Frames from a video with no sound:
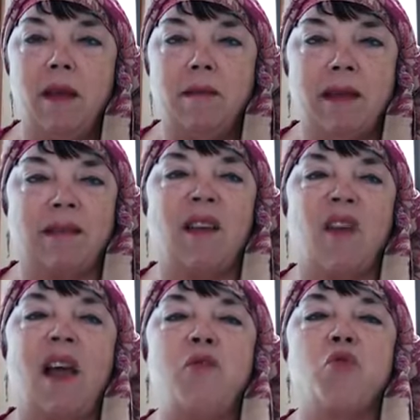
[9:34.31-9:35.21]
yet have
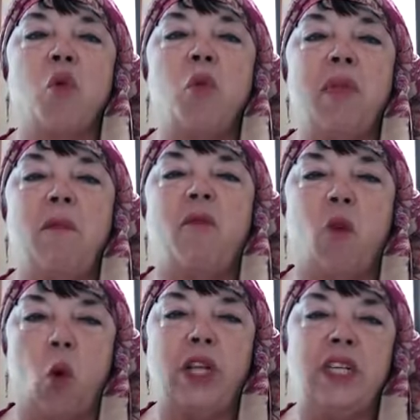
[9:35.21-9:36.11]
I thrown them
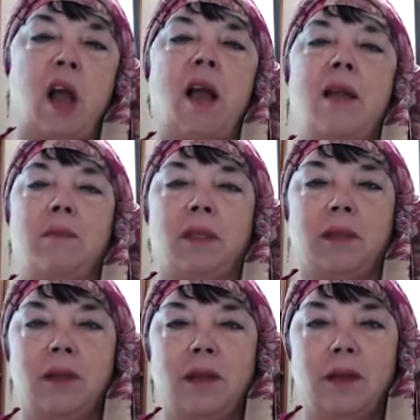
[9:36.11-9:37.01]
40 times.